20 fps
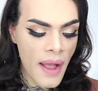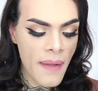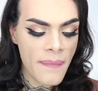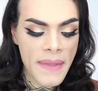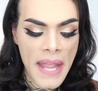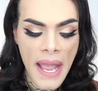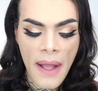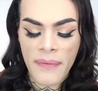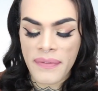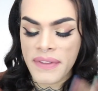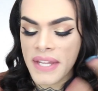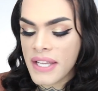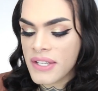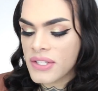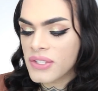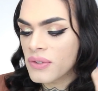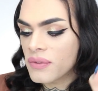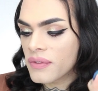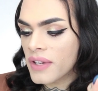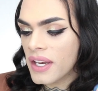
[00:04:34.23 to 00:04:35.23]
Now,
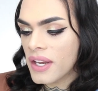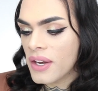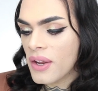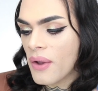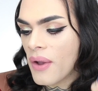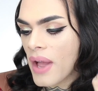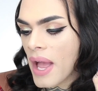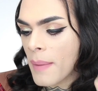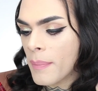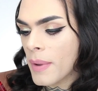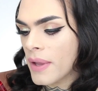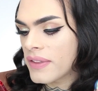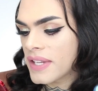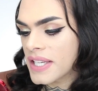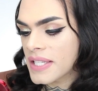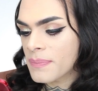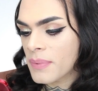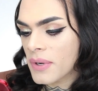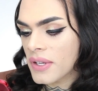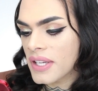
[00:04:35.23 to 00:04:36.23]
things to really know about
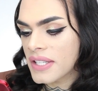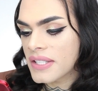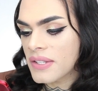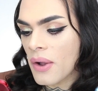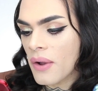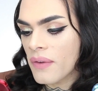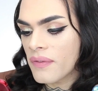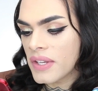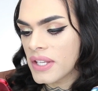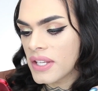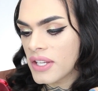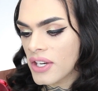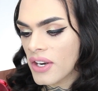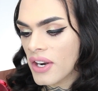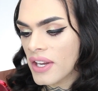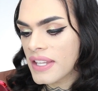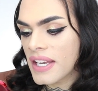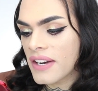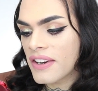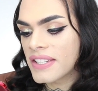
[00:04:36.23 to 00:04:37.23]
this product over
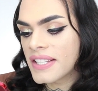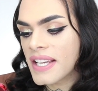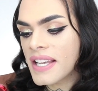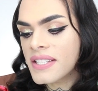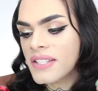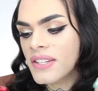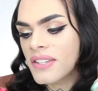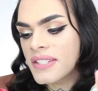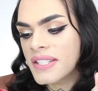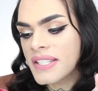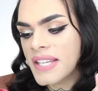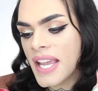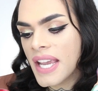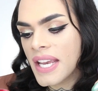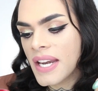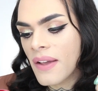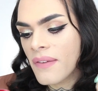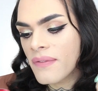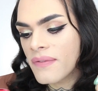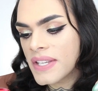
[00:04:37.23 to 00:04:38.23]
here, there it does
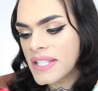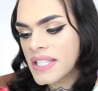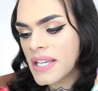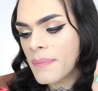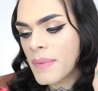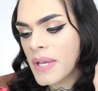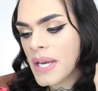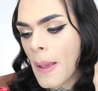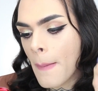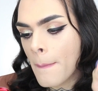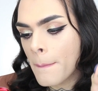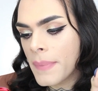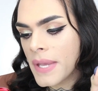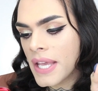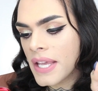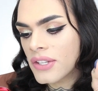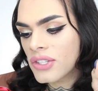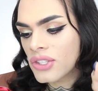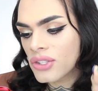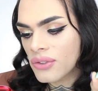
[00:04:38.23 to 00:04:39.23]
contain vitamin
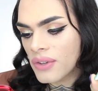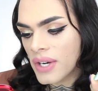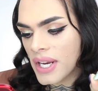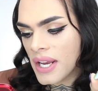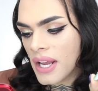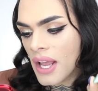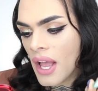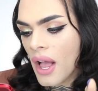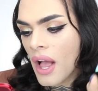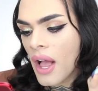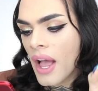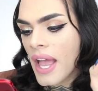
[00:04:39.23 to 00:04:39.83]
B three.